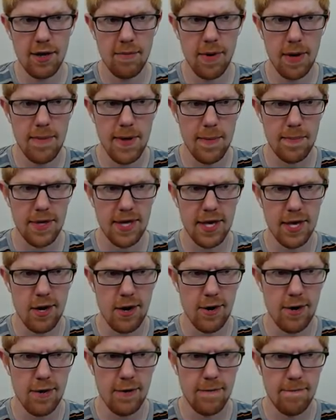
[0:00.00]
It might be up here.
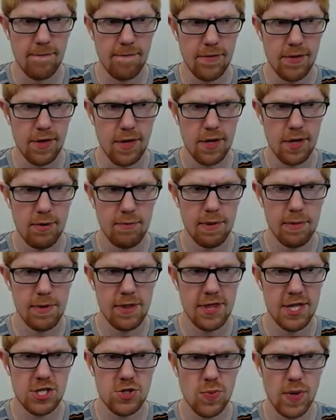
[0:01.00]
It might be
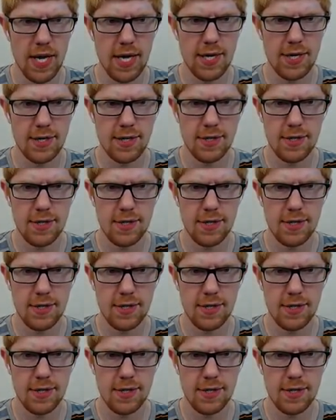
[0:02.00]
this way.